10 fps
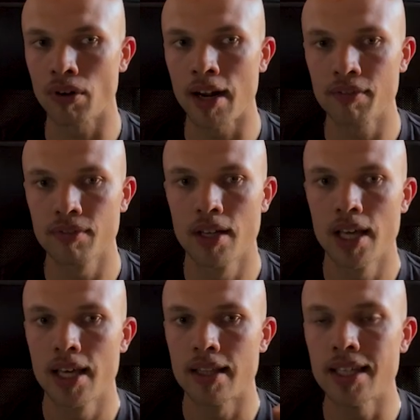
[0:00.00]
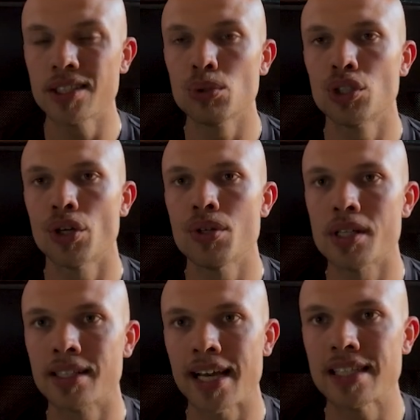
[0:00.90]
graph. This will show you
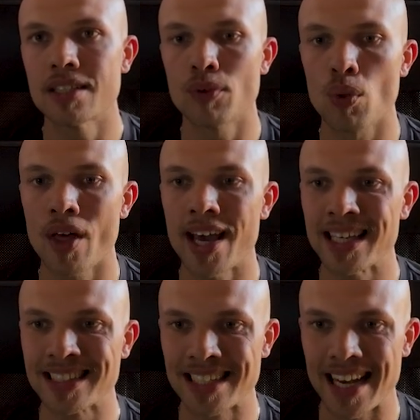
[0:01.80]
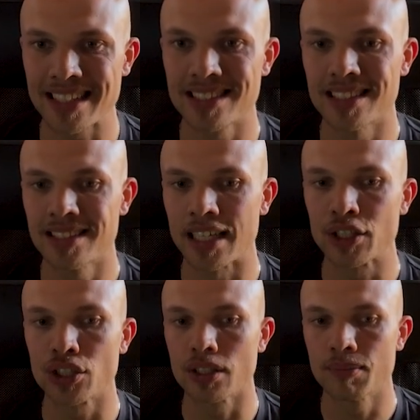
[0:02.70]
the data for that exact
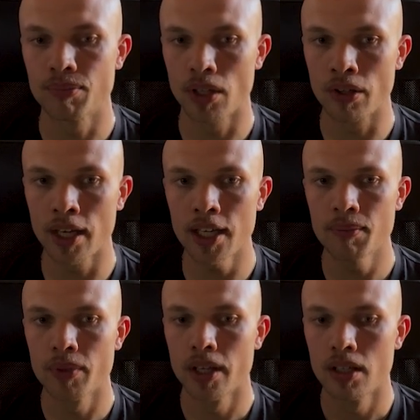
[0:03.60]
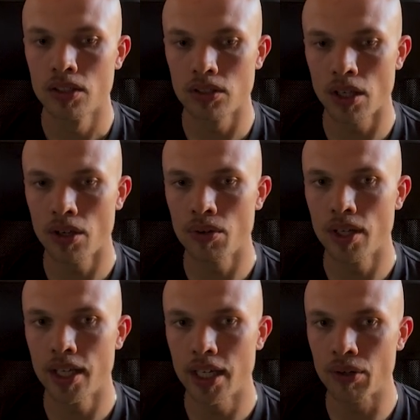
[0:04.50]
session, okay? So
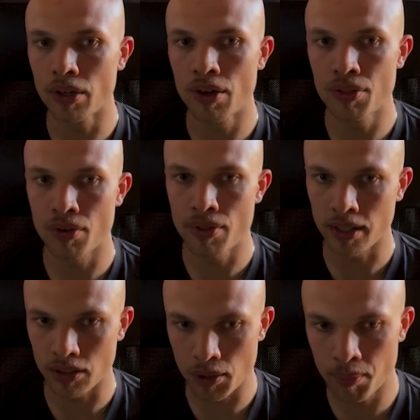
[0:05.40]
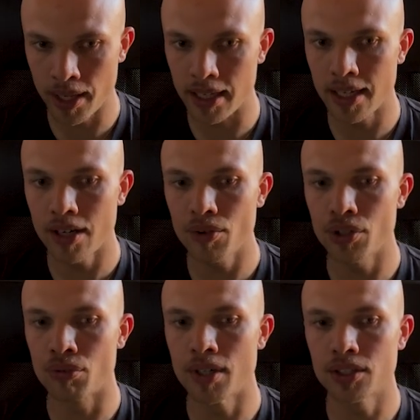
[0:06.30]
it'll go through things like your P&L,
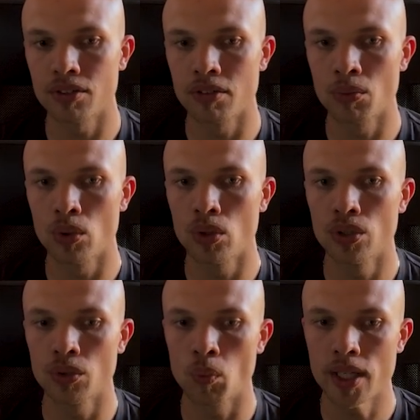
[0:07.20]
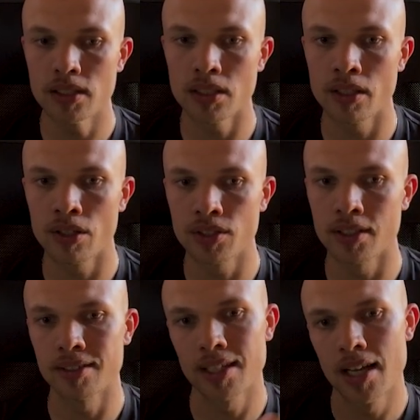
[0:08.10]
your risk to reward, wins and
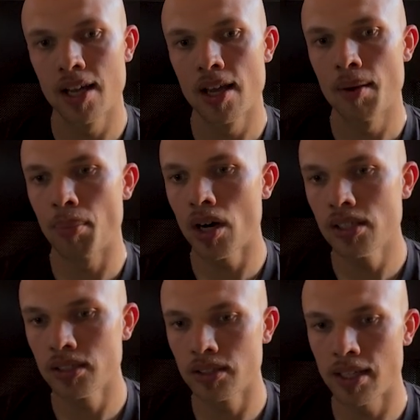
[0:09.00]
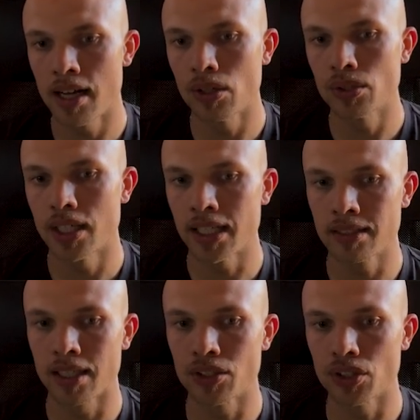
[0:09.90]
losses, buys and sells,
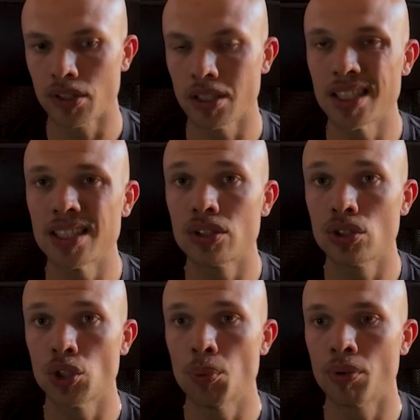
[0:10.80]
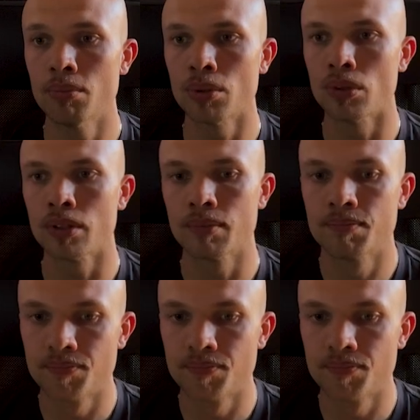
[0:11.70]
etc. So this is super important.